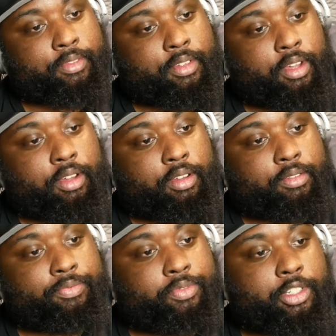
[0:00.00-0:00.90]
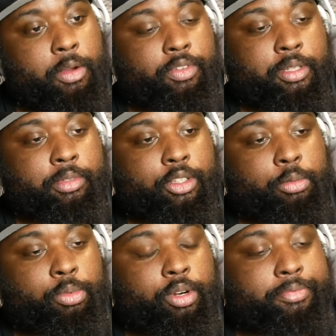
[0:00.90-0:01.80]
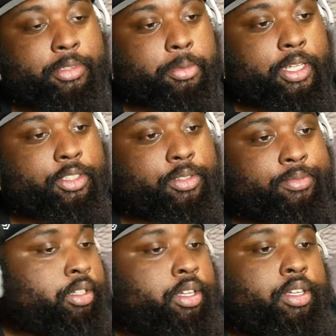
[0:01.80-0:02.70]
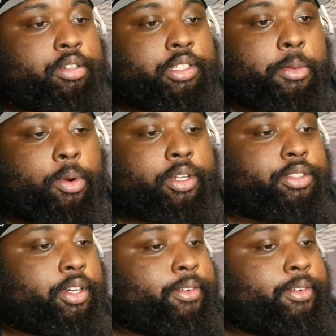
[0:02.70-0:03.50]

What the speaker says: Oh, tell me something a little more substantial. Keep working, sir.